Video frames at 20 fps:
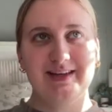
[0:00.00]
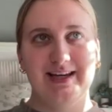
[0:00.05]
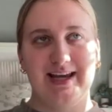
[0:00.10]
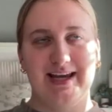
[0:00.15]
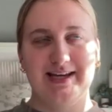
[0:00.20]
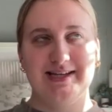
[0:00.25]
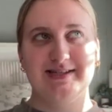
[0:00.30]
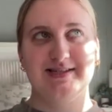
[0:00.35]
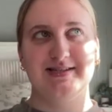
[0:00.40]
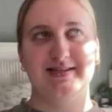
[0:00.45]

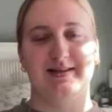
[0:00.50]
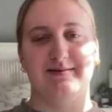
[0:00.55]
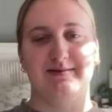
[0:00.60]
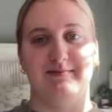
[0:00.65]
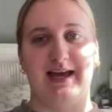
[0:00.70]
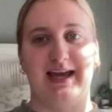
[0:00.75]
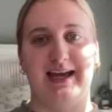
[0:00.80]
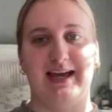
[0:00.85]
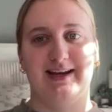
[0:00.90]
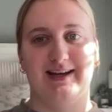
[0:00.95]
is the
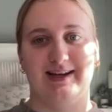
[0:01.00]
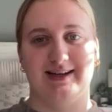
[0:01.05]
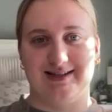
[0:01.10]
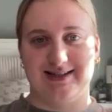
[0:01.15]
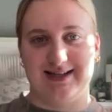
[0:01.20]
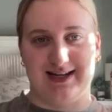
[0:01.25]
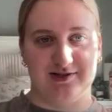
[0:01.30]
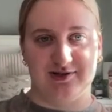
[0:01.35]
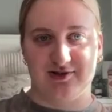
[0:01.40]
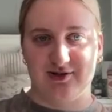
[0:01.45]
make a
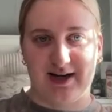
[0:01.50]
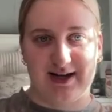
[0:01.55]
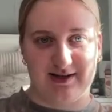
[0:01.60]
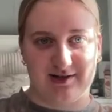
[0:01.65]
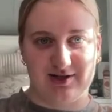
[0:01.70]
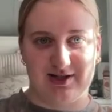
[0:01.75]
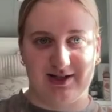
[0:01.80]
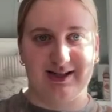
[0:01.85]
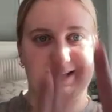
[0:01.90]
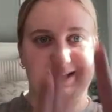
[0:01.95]
10
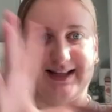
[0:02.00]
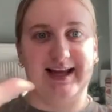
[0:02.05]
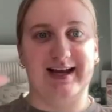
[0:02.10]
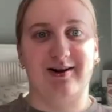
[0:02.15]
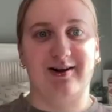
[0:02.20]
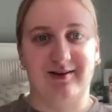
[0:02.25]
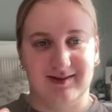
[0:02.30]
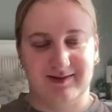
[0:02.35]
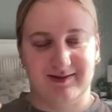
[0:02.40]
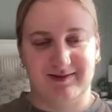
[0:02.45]
strategy. Like they
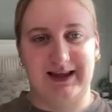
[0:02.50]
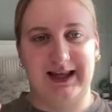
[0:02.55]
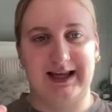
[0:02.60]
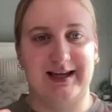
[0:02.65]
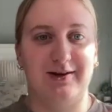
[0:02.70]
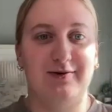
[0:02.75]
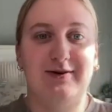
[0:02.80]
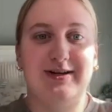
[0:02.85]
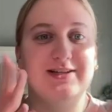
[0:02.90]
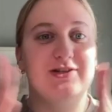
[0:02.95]
are
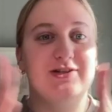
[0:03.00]
like you can